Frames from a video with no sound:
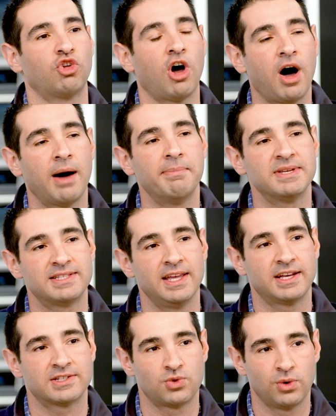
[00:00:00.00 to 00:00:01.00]
top
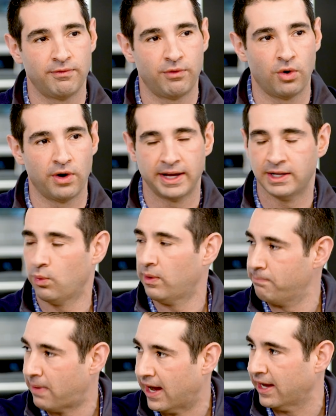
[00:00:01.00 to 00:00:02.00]
mistakes to avoid
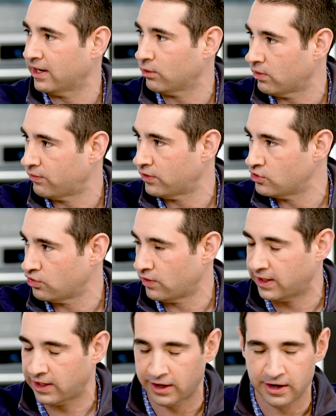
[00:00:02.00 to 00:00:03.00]
when buying a
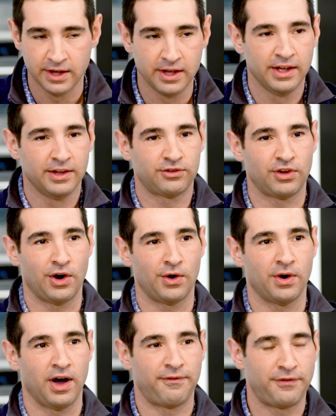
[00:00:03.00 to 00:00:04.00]
refrigerator.
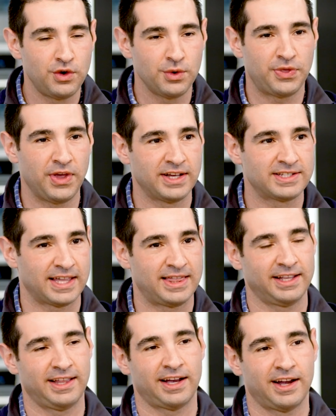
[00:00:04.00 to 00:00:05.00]
So a few things I
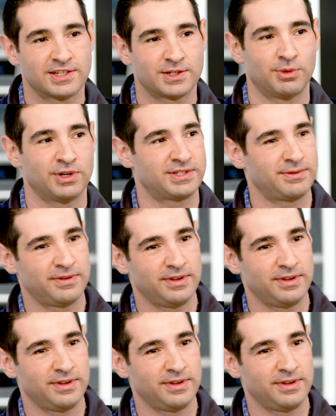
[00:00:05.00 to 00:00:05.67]
think that customers